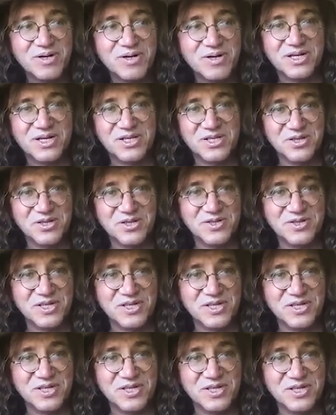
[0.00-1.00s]
but
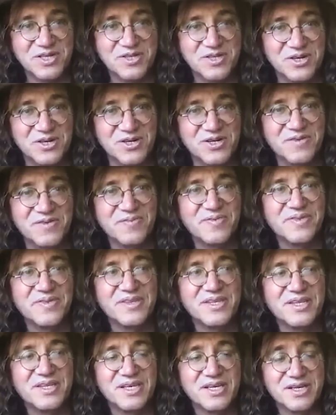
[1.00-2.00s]
clearly they're
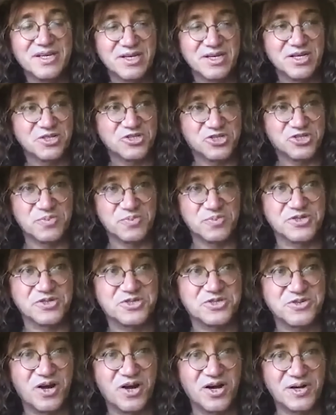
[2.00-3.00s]
super
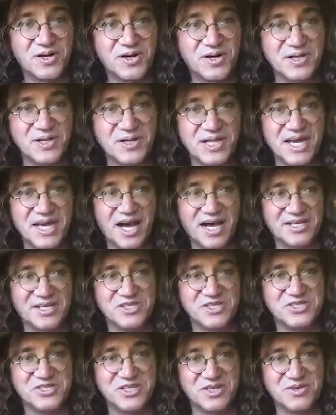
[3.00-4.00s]
strong on AI in
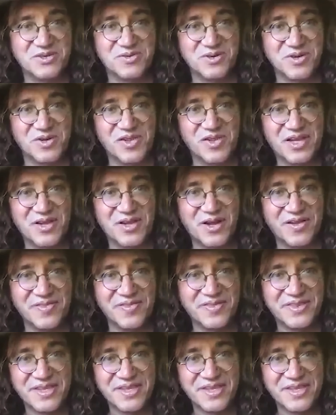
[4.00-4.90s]
general and on